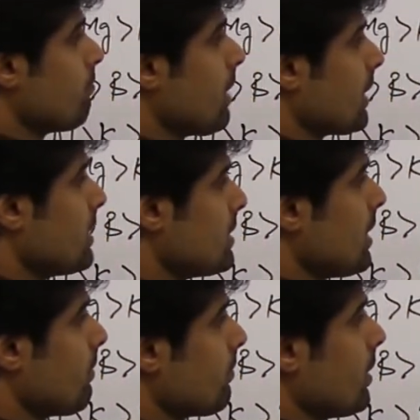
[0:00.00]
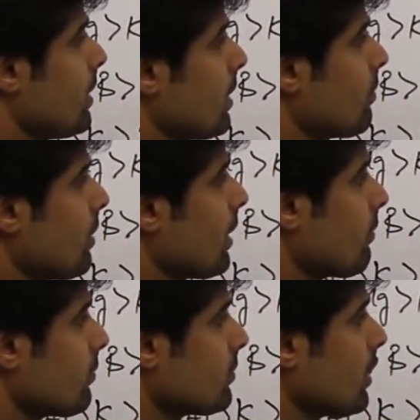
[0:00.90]
magnesium in here we
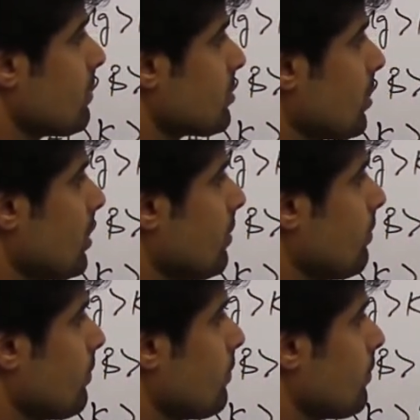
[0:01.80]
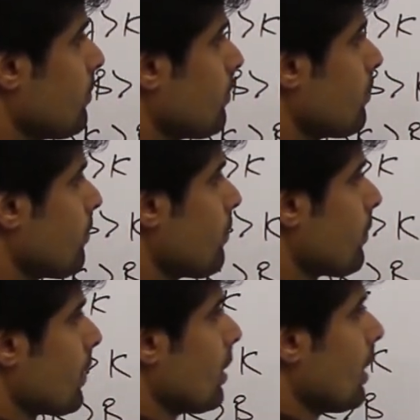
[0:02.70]
have, I'm sorry.
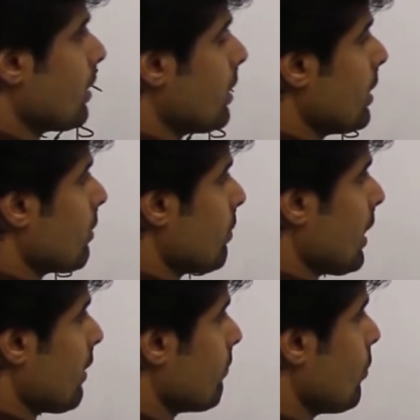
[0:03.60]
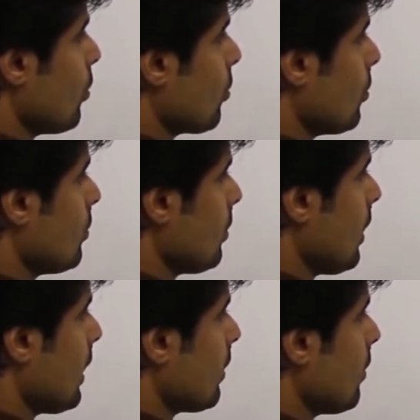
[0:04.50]
And here we have boron
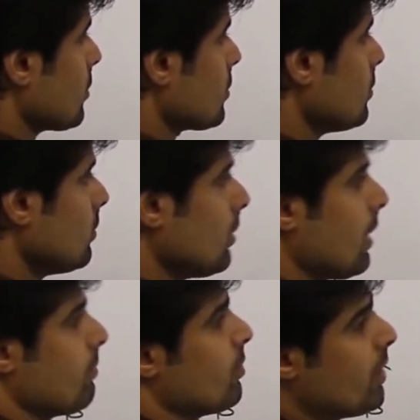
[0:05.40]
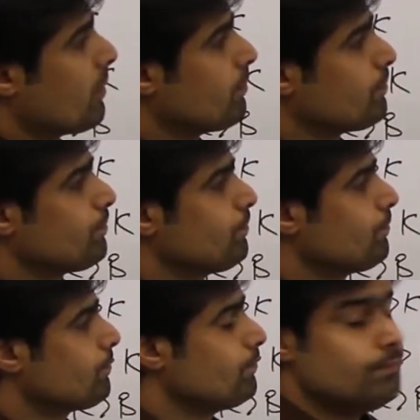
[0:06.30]
and also aluminum.
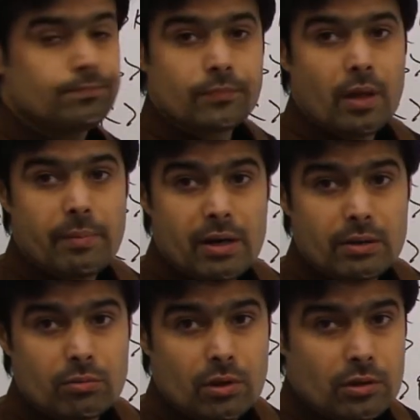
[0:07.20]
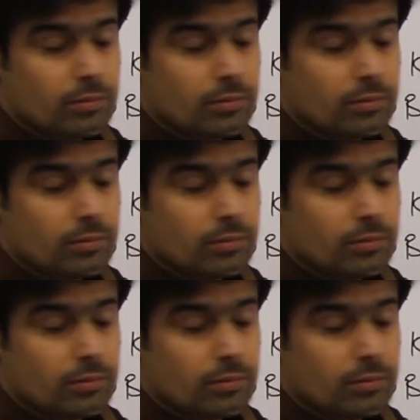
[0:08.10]
Am I right or no?